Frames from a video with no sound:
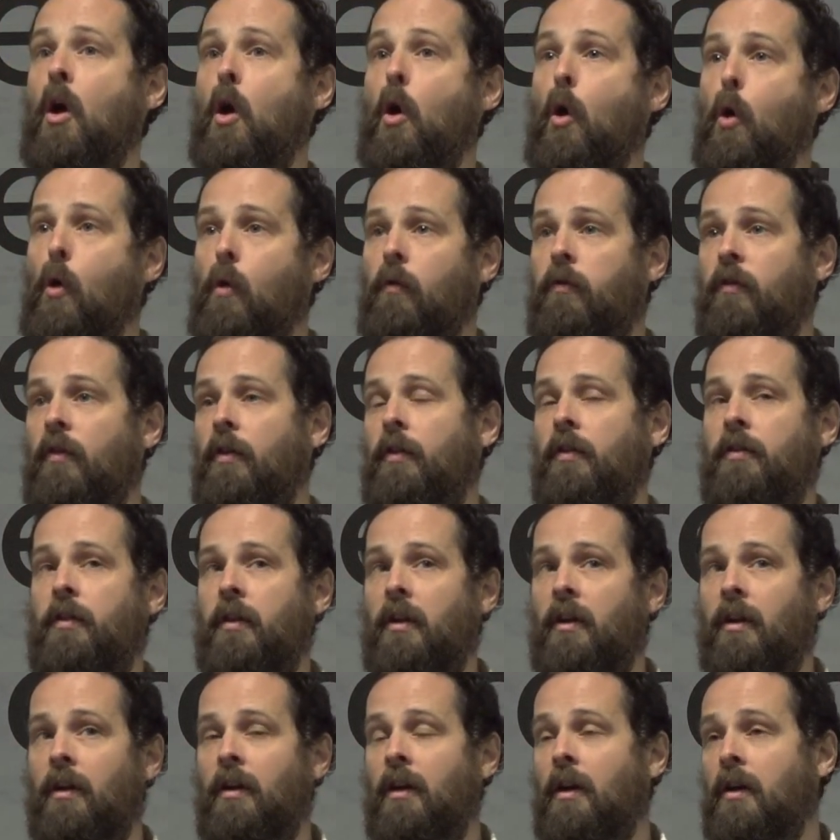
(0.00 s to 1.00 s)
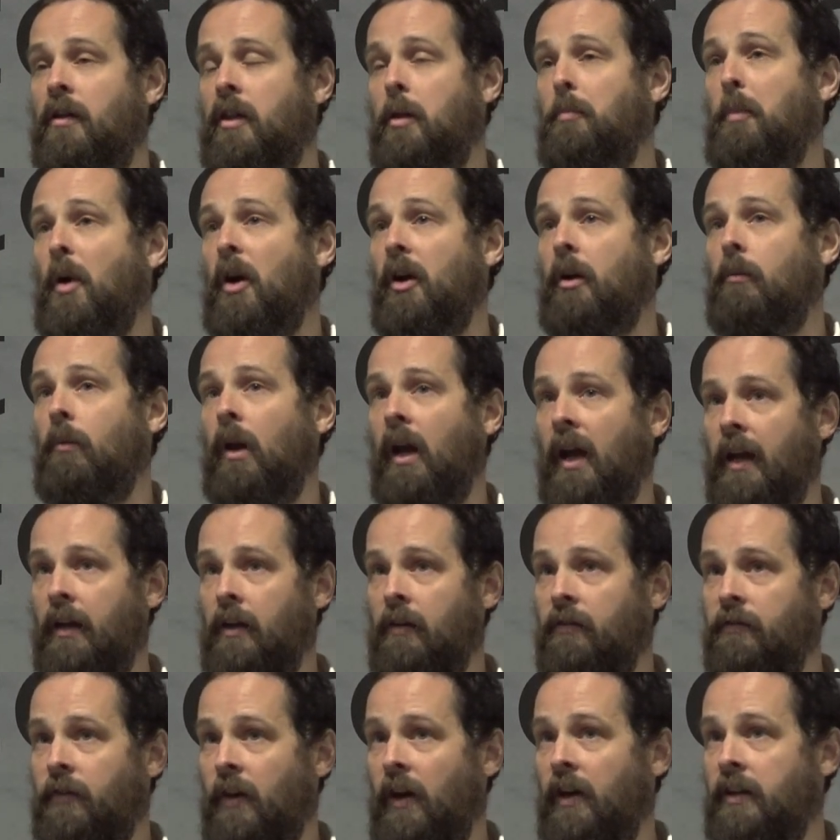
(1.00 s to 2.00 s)
over the bottom line
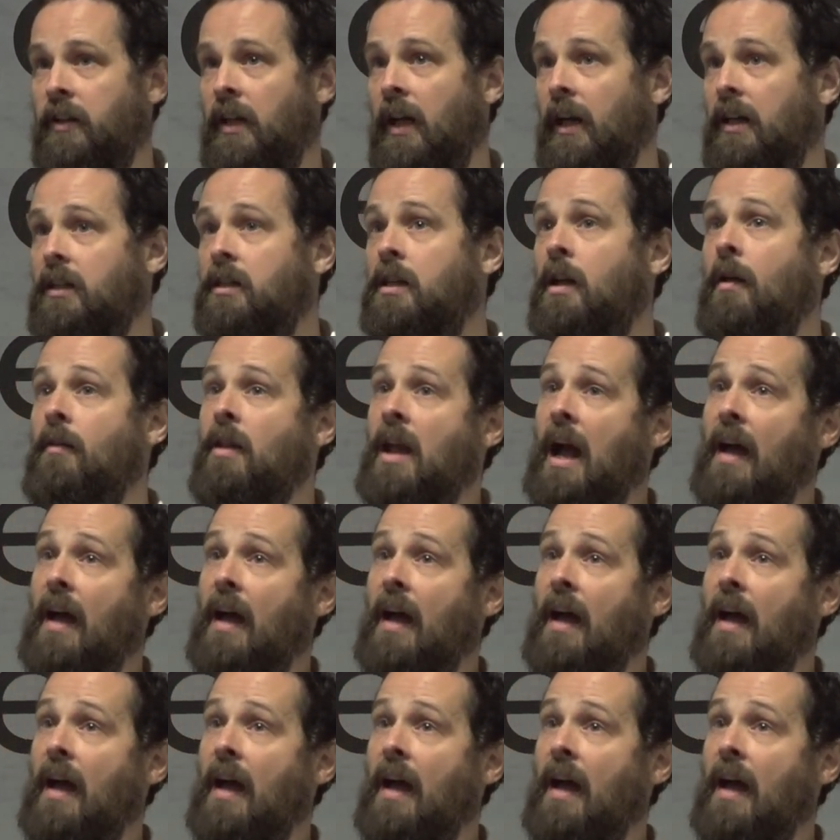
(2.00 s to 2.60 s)
of Vertex.